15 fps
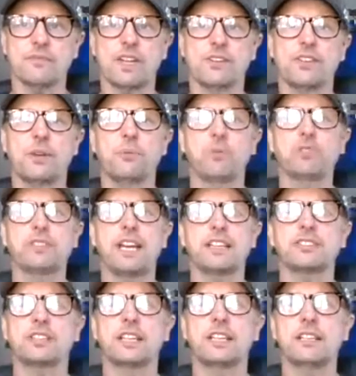There was
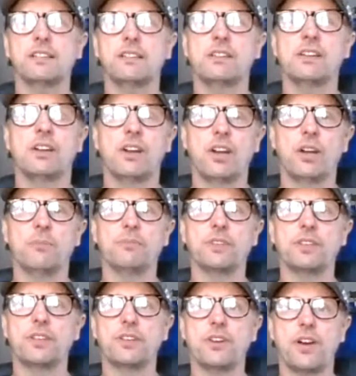actually the
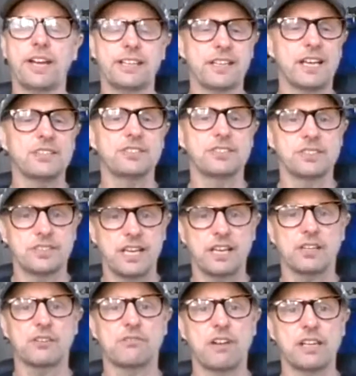United Nations
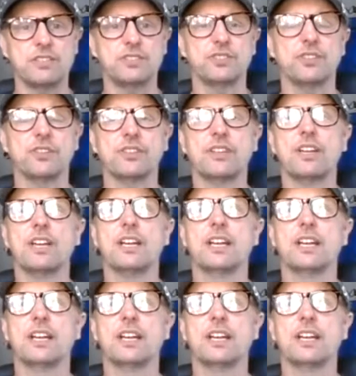Declaration